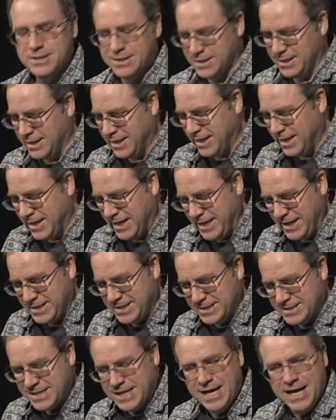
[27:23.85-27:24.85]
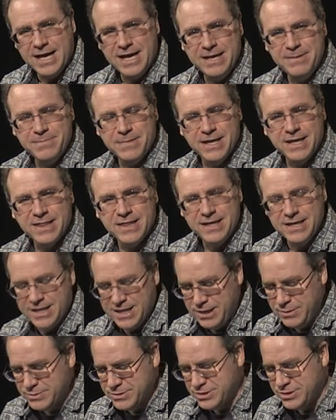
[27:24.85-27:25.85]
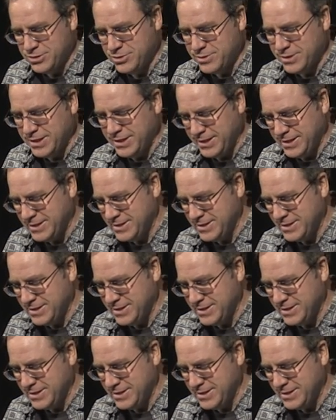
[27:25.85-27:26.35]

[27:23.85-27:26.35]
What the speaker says: And at the time, I think he was doing